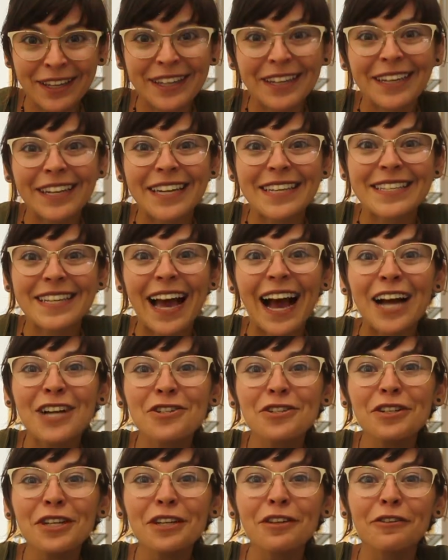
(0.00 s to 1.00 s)
is actually
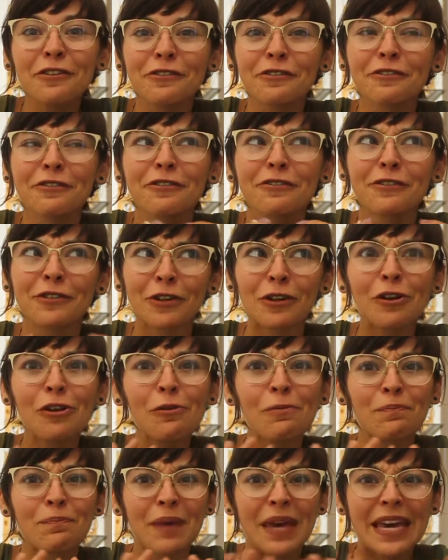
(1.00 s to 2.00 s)
the full
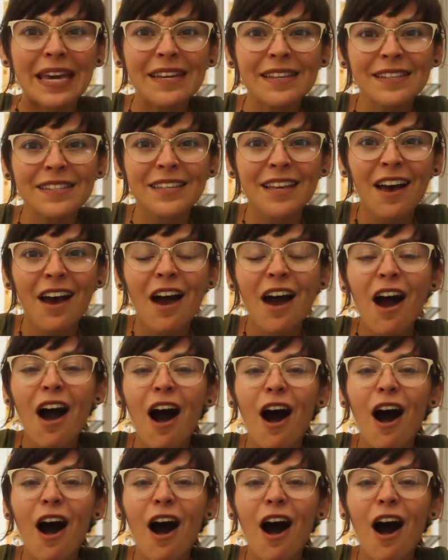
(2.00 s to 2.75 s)
base of